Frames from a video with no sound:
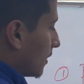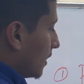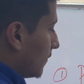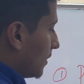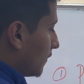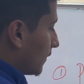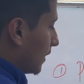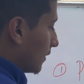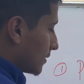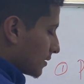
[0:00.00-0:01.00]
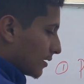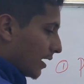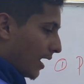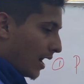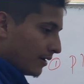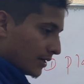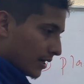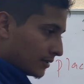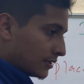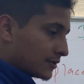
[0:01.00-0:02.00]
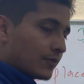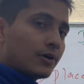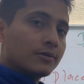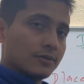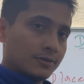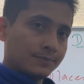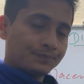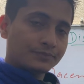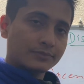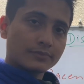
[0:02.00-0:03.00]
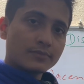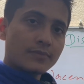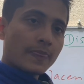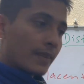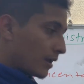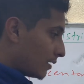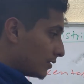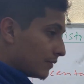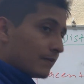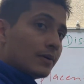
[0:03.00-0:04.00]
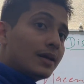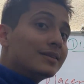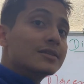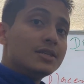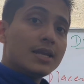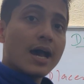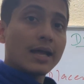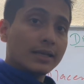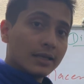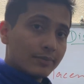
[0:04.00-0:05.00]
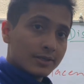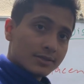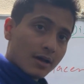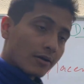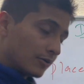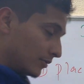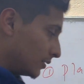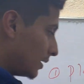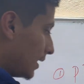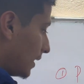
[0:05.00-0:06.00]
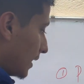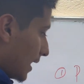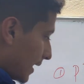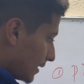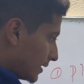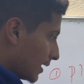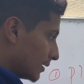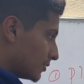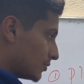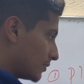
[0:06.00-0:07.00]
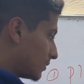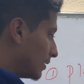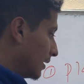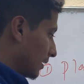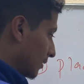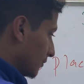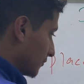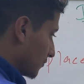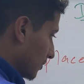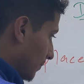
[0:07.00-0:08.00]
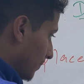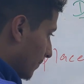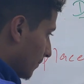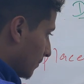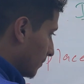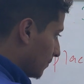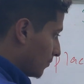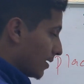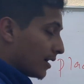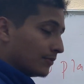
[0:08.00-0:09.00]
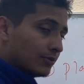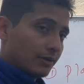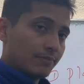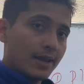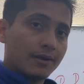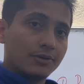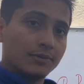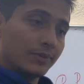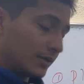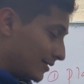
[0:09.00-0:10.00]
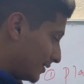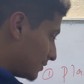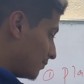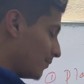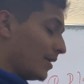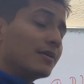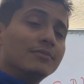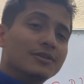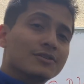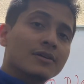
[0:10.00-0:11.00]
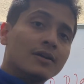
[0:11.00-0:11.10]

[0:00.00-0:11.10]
Even if it's ionized, it's polar. Even if it's not lipid soluble, it can go through the blood-brain barrier because it's very much